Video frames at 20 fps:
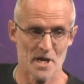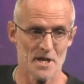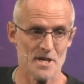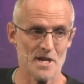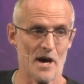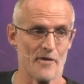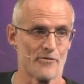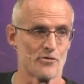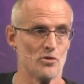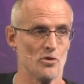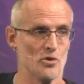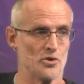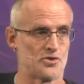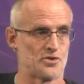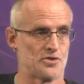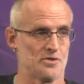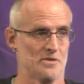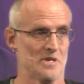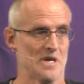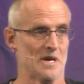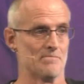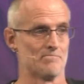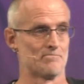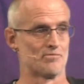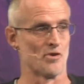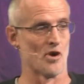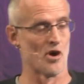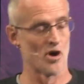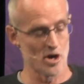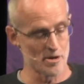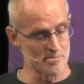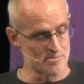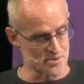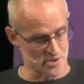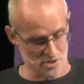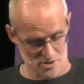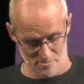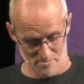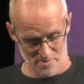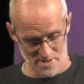Now, of course, bribes
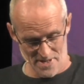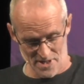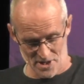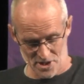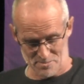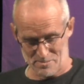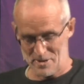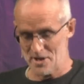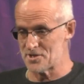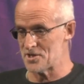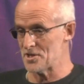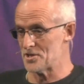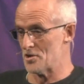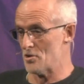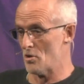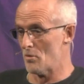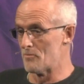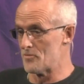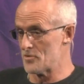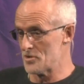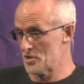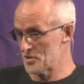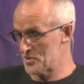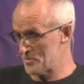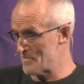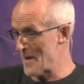could be explicit and obvious,